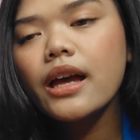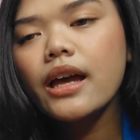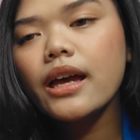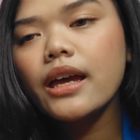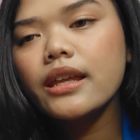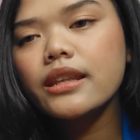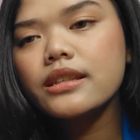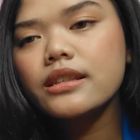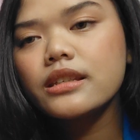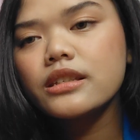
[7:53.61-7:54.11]

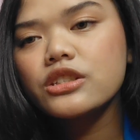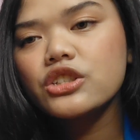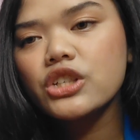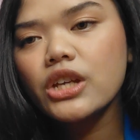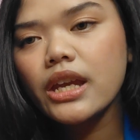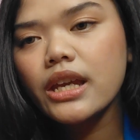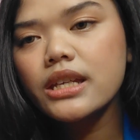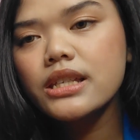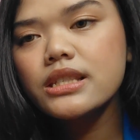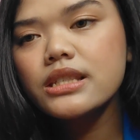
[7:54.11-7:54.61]
And
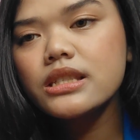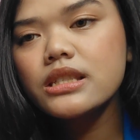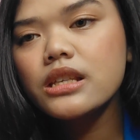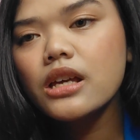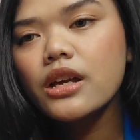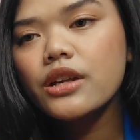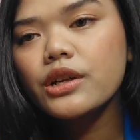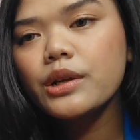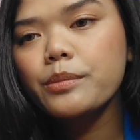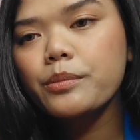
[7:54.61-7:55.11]
change,
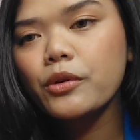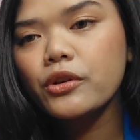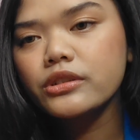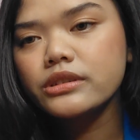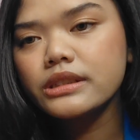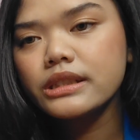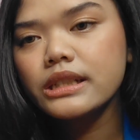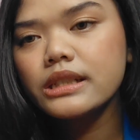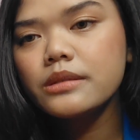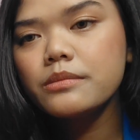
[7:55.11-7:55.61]

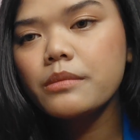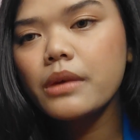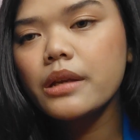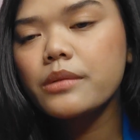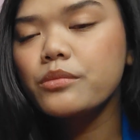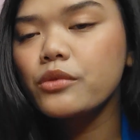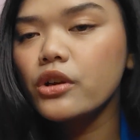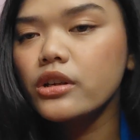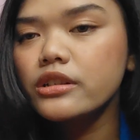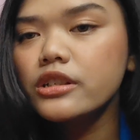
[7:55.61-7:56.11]
reported, my
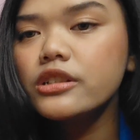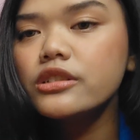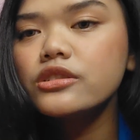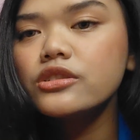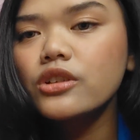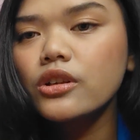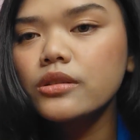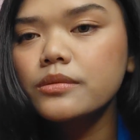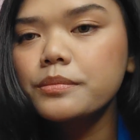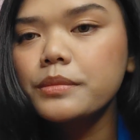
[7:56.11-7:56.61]
brother
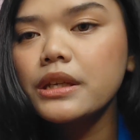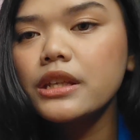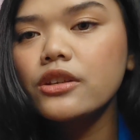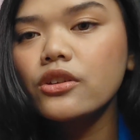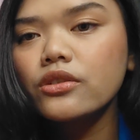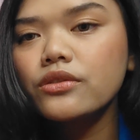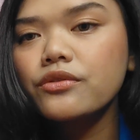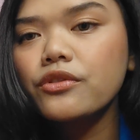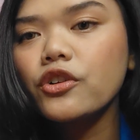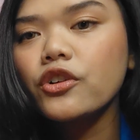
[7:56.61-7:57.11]
told me
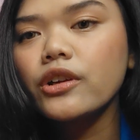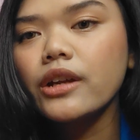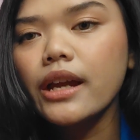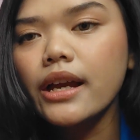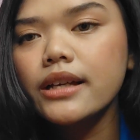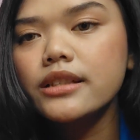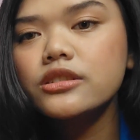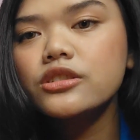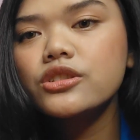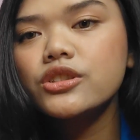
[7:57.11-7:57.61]
not
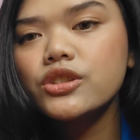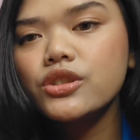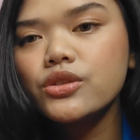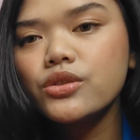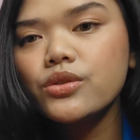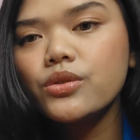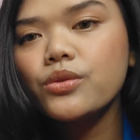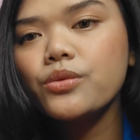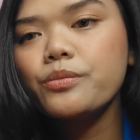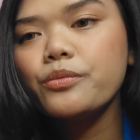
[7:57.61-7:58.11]
forget
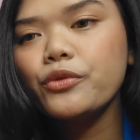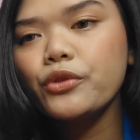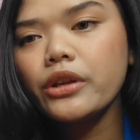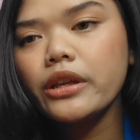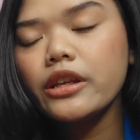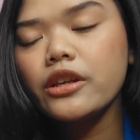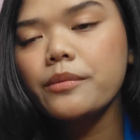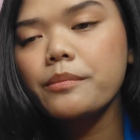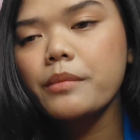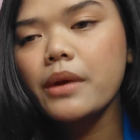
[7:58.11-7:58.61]
to
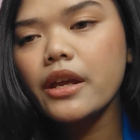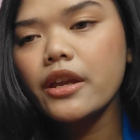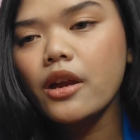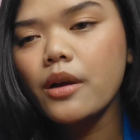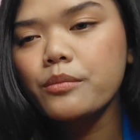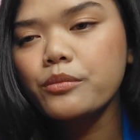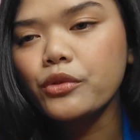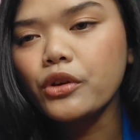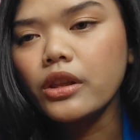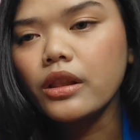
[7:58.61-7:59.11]
bring my
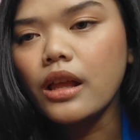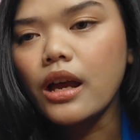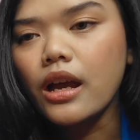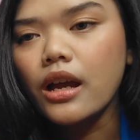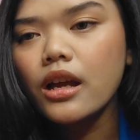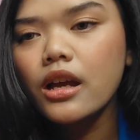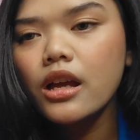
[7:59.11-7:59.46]
umbrella.